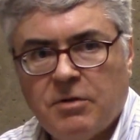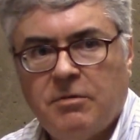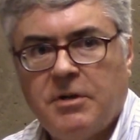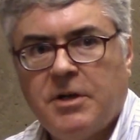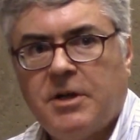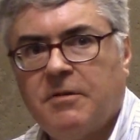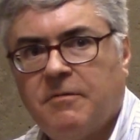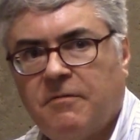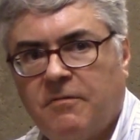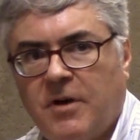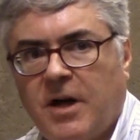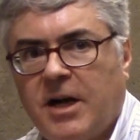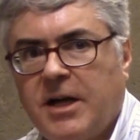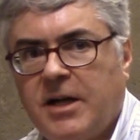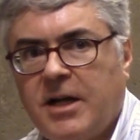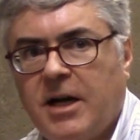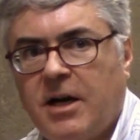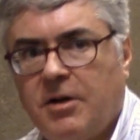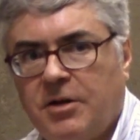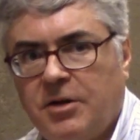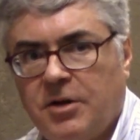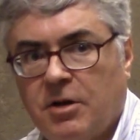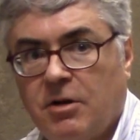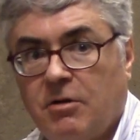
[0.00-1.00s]
so we can
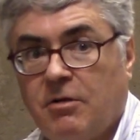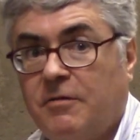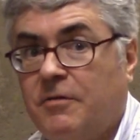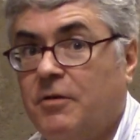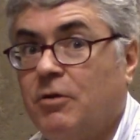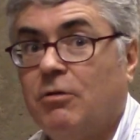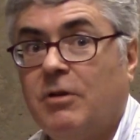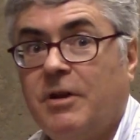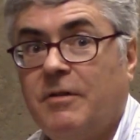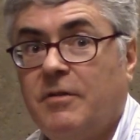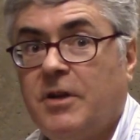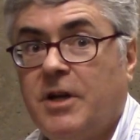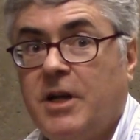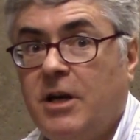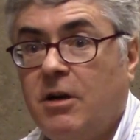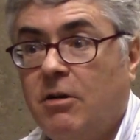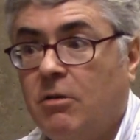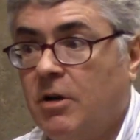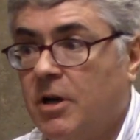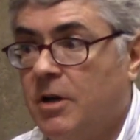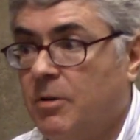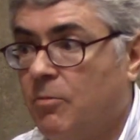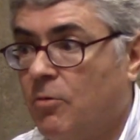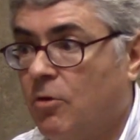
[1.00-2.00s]
find out, if you're even
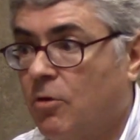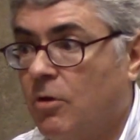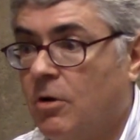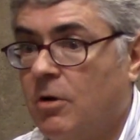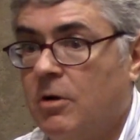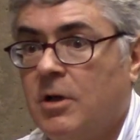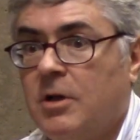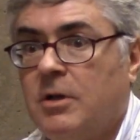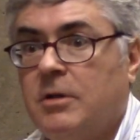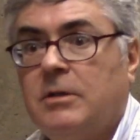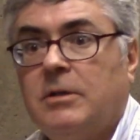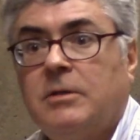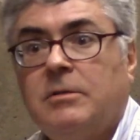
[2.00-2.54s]
here anymore.